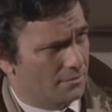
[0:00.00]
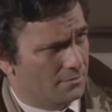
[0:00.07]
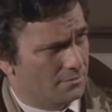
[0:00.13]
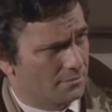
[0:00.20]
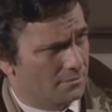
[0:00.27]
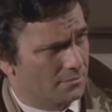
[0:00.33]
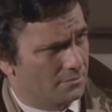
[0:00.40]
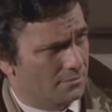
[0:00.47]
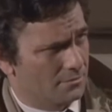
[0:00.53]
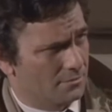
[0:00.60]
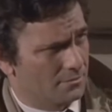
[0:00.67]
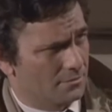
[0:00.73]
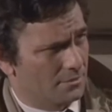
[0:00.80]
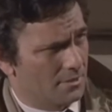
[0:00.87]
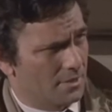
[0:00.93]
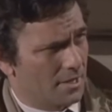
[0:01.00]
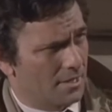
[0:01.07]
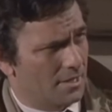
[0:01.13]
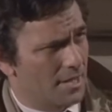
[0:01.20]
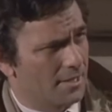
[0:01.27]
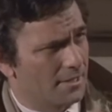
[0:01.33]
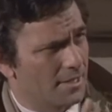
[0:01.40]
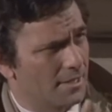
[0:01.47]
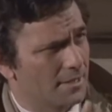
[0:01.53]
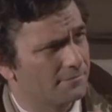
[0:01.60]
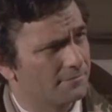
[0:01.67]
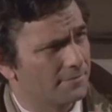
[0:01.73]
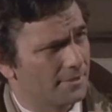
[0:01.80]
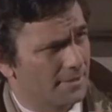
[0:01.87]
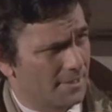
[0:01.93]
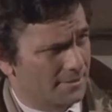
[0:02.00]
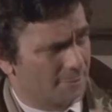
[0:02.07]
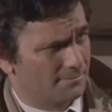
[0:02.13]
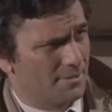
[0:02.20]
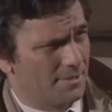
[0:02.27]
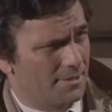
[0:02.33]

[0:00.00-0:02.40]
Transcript: and he was beginning to put into practice Columbo's